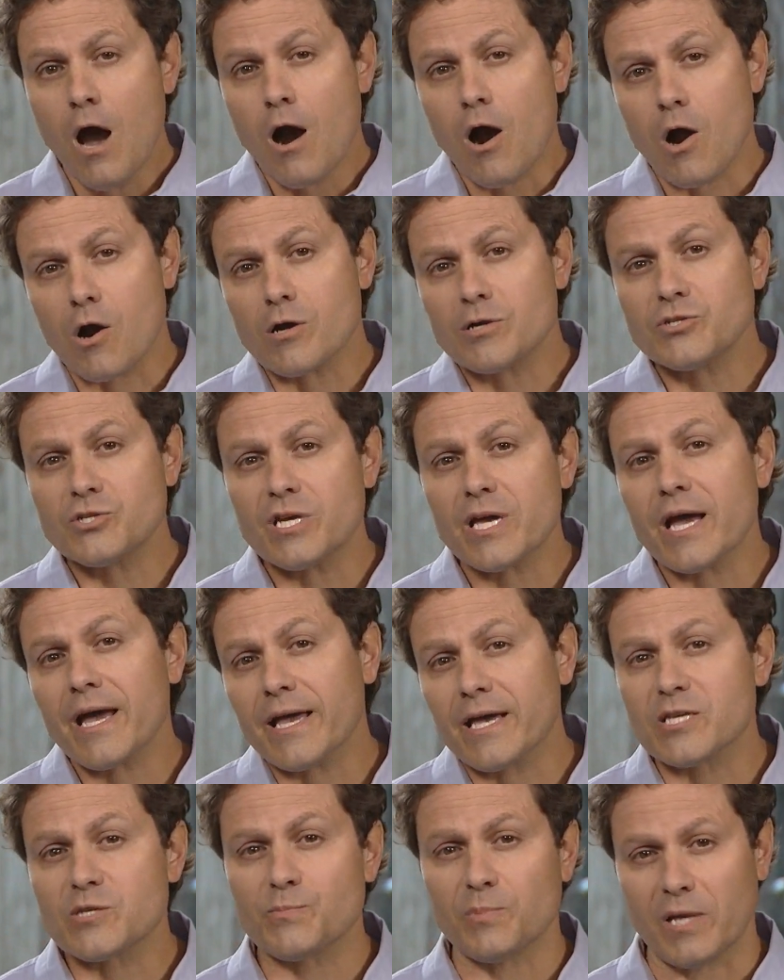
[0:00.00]

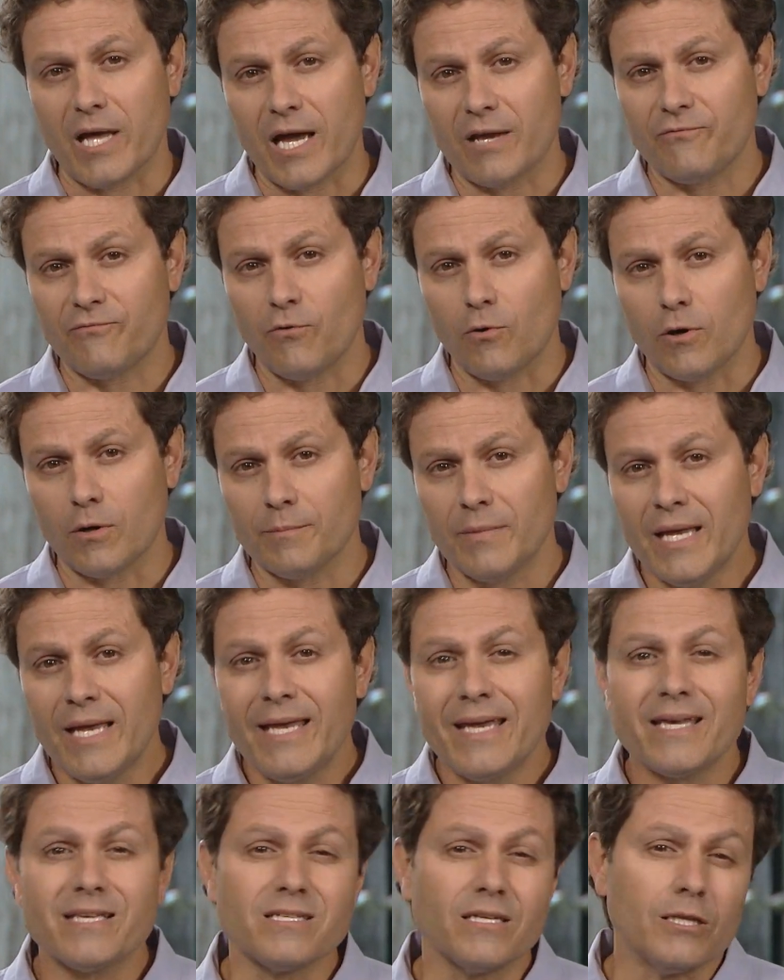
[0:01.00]
ArcGIS Platform
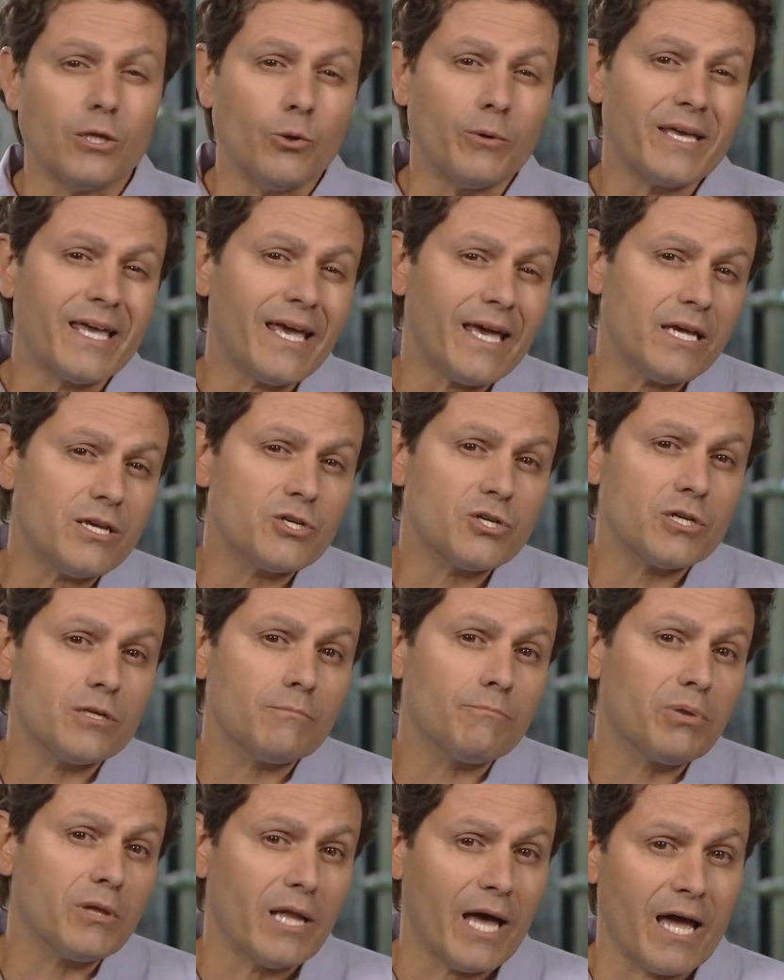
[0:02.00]
is a
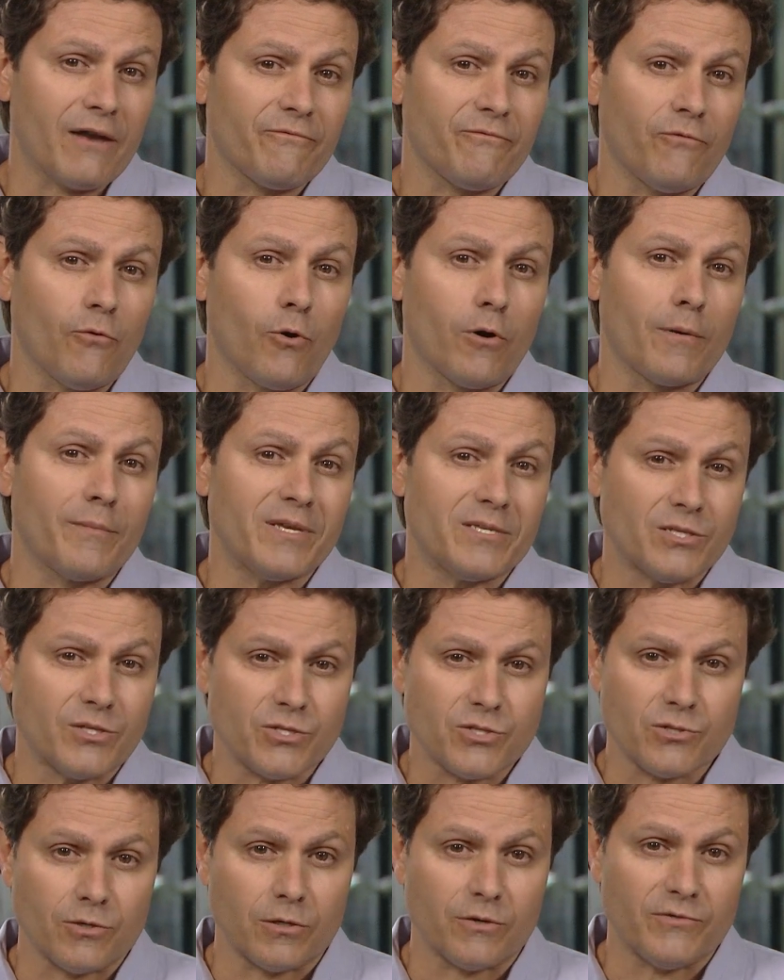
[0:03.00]
location platform as a
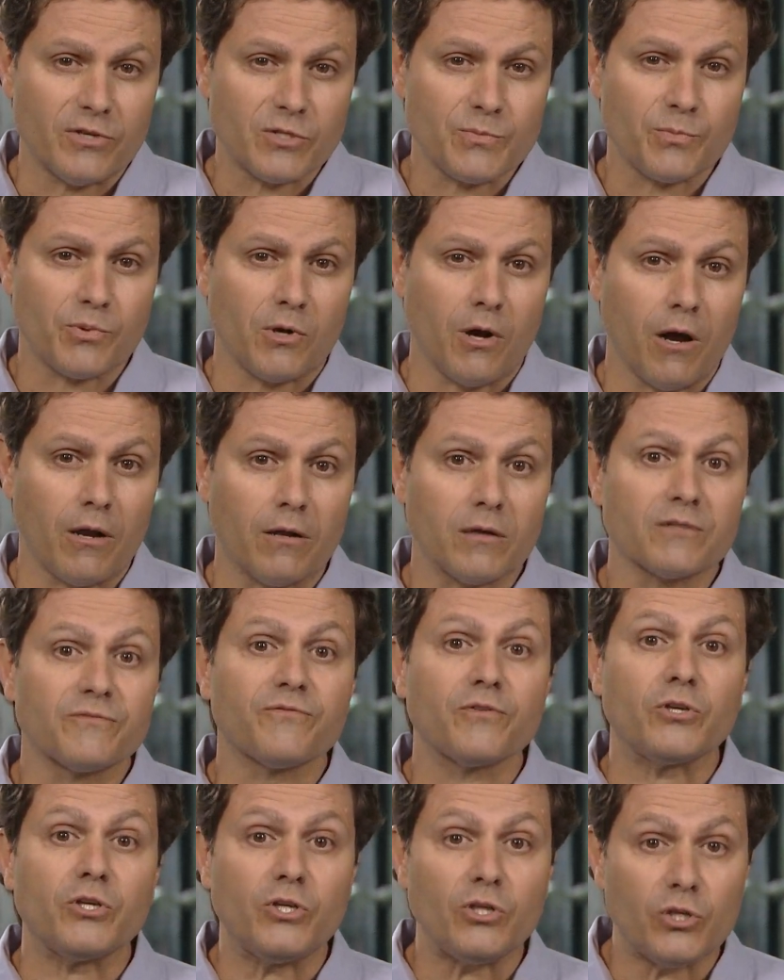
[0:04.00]
service product
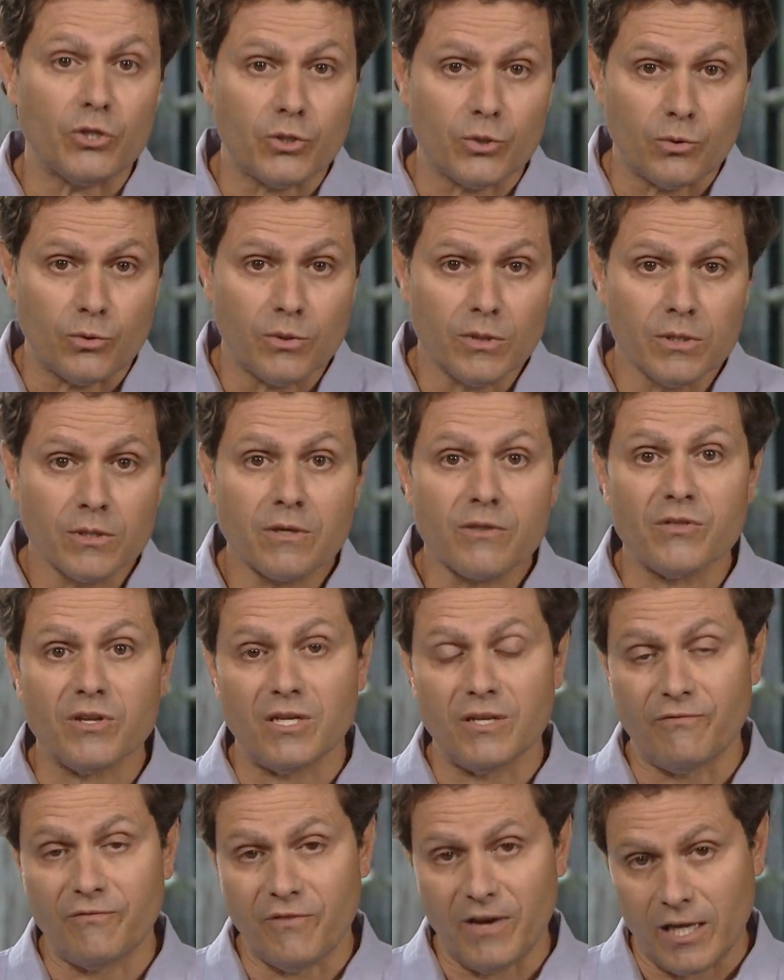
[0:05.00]
for you, the
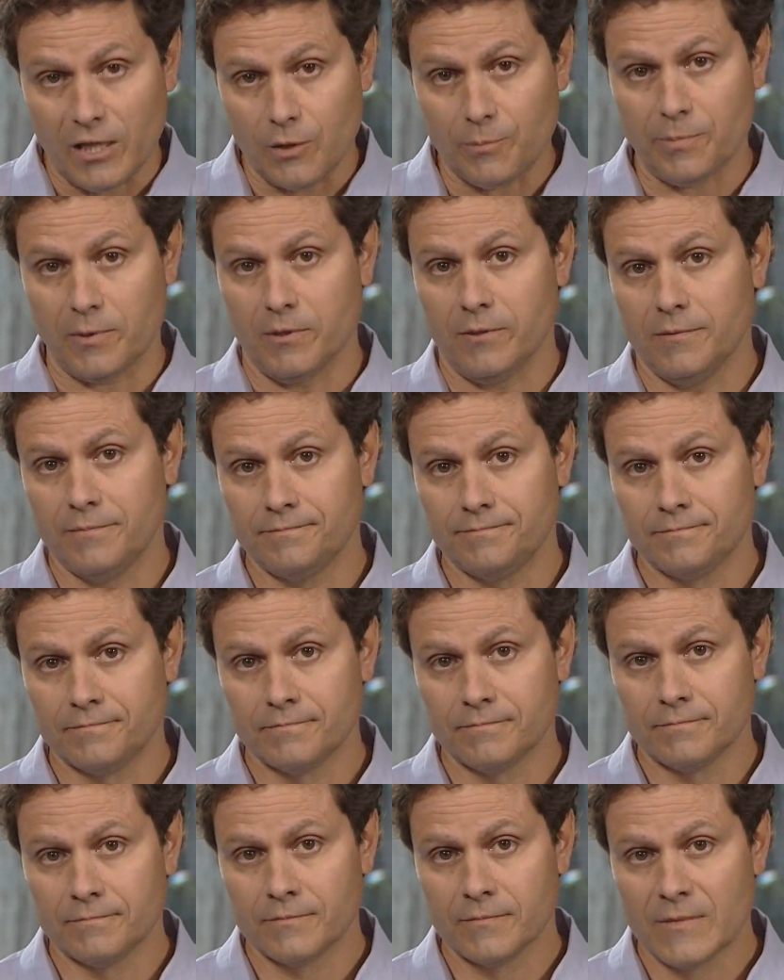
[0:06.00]
developer.
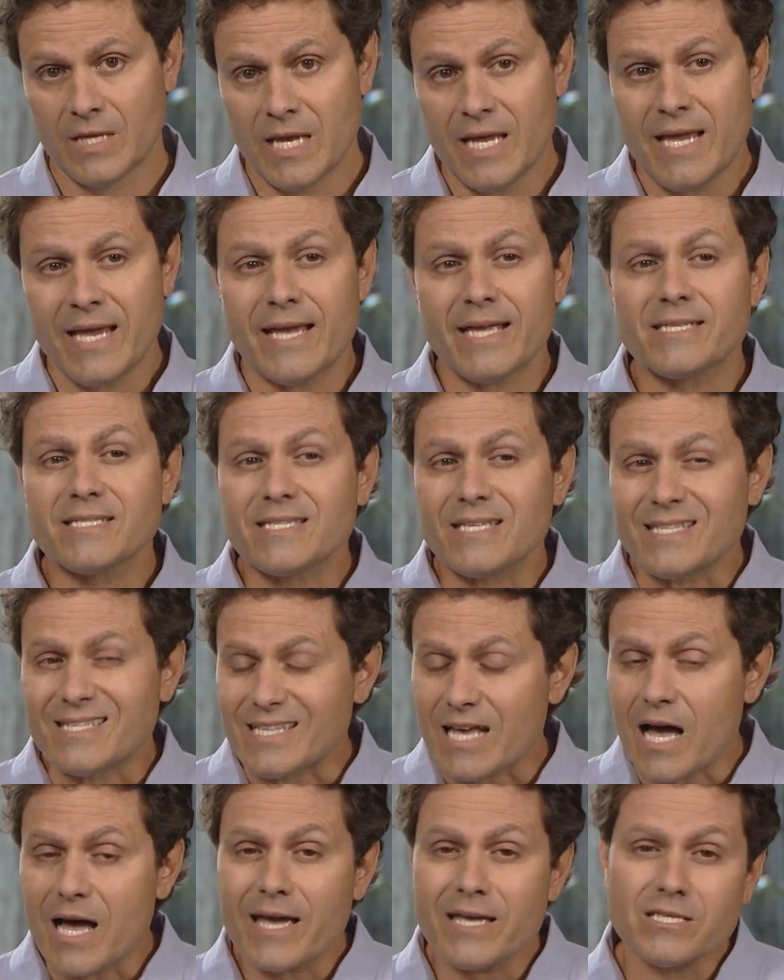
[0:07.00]
It's
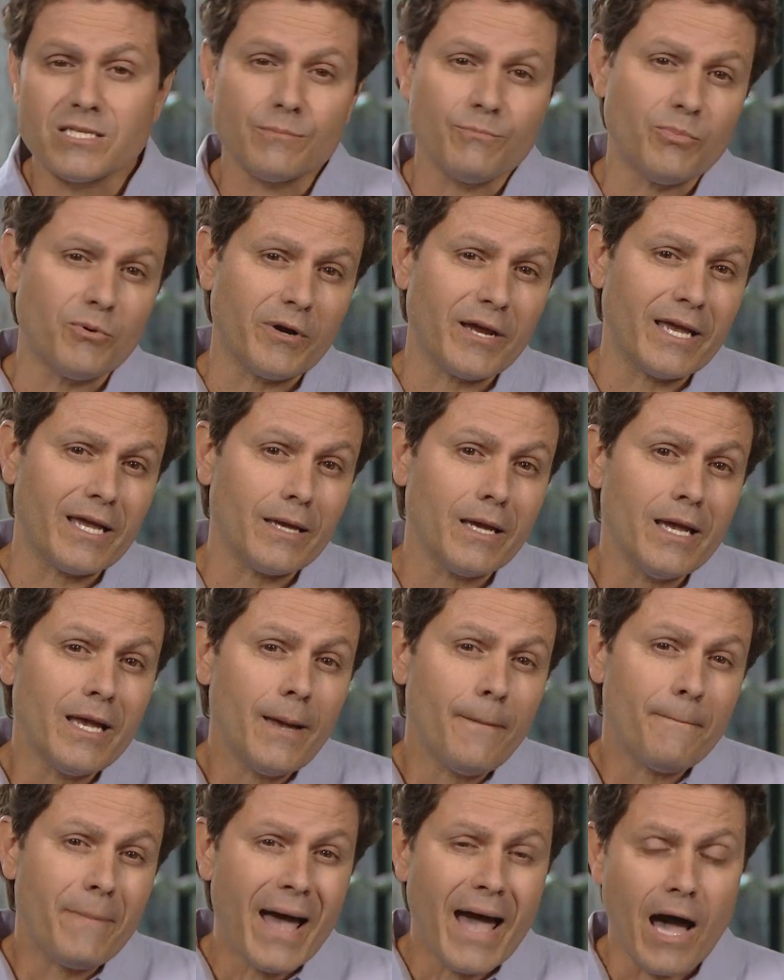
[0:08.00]
designed to bring
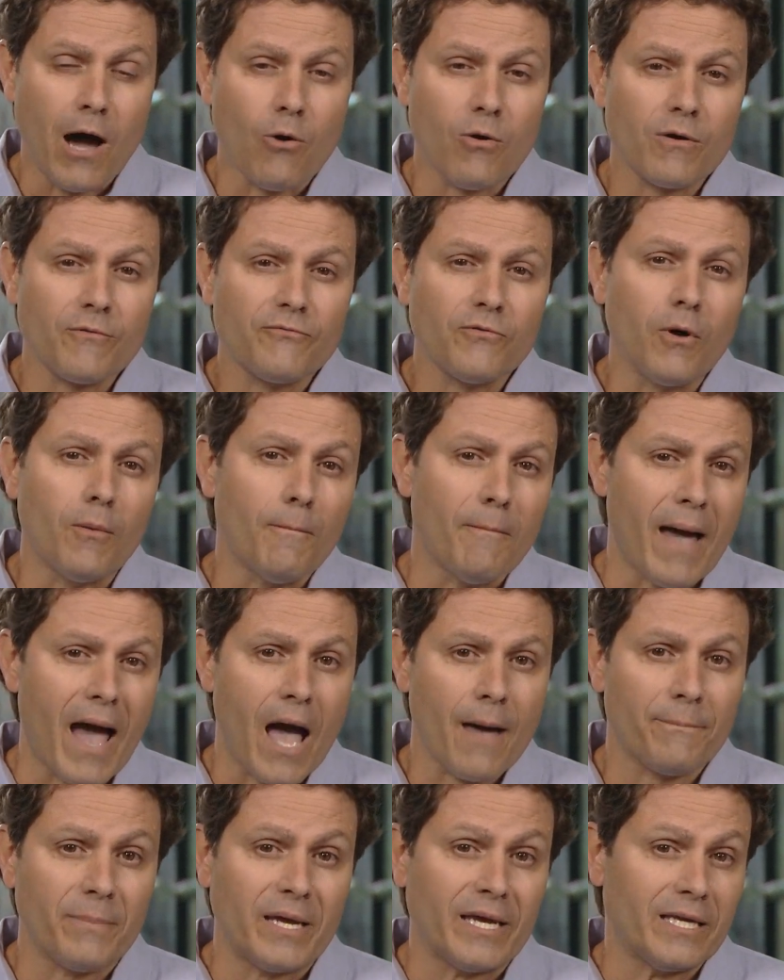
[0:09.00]
powerful
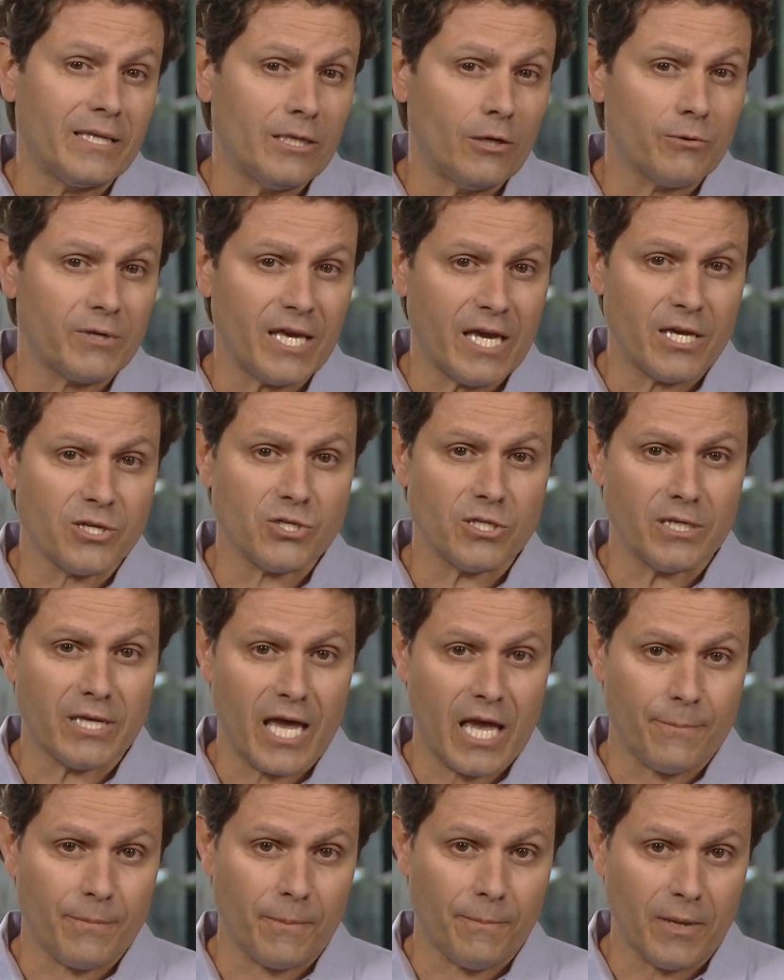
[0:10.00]
mapping and location
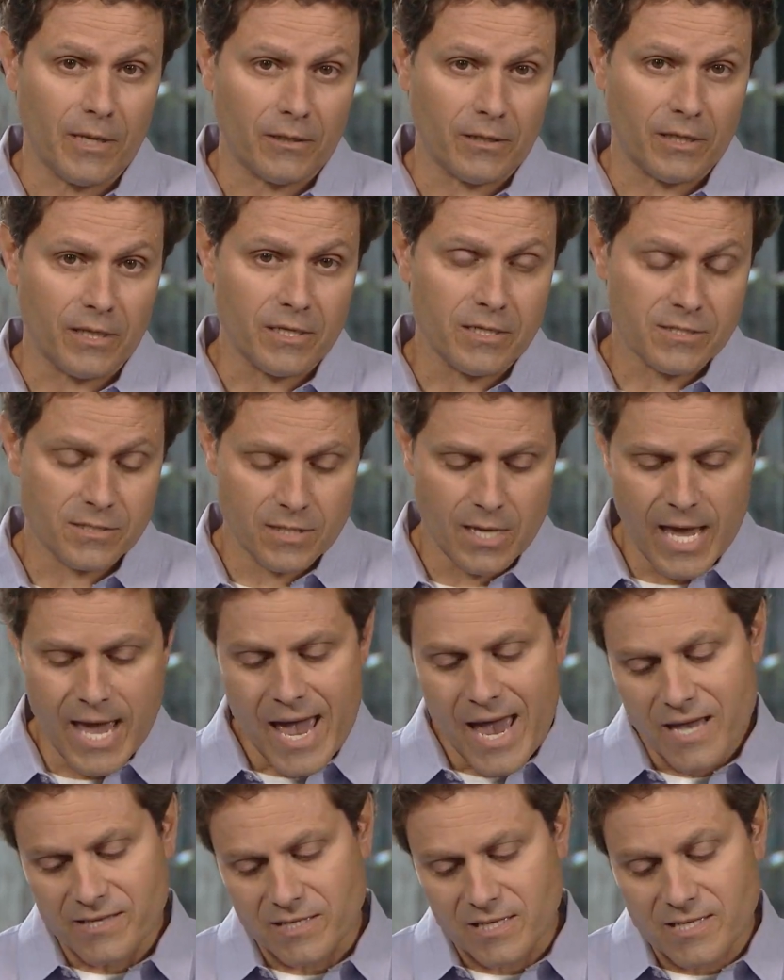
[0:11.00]
capabilities
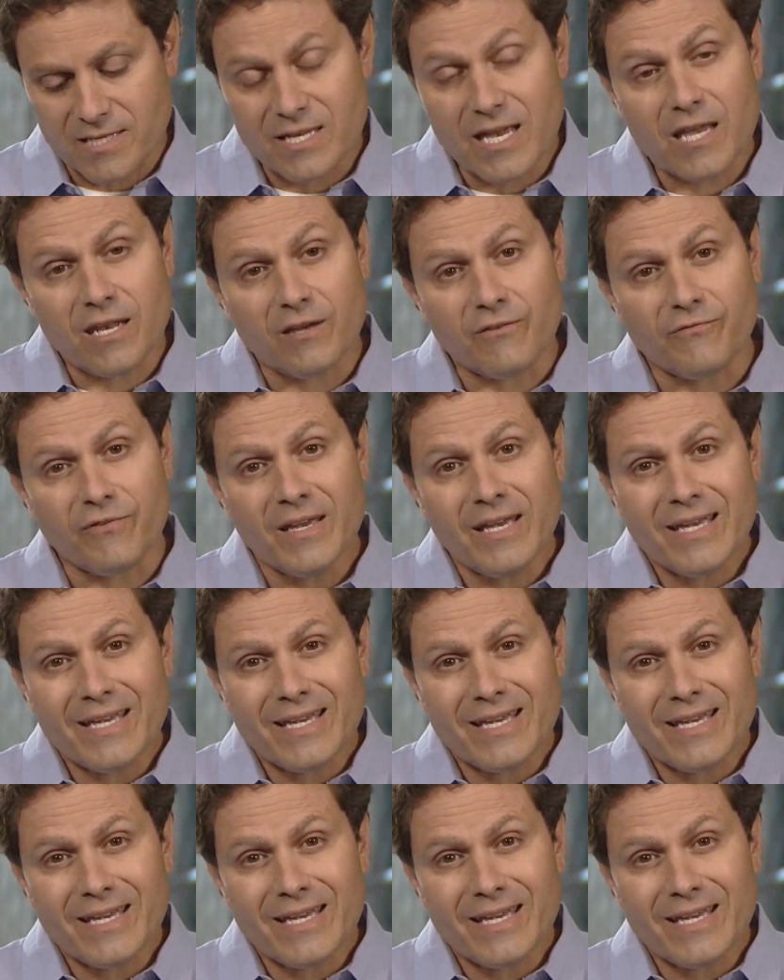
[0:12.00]
as a set of